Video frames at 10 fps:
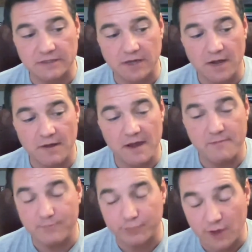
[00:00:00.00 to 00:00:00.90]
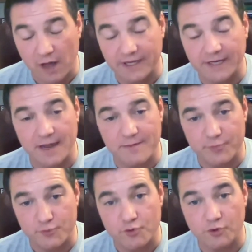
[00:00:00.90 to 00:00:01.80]
and bloody and
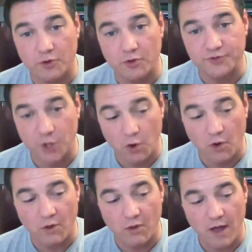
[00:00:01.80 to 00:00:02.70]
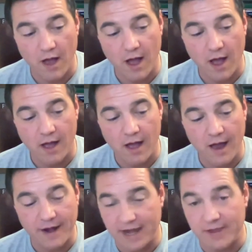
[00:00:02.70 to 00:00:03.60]
brutal toll
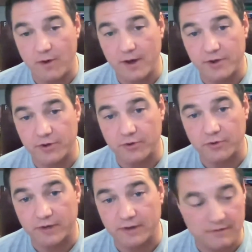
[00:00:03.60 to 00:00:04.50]
on anyone who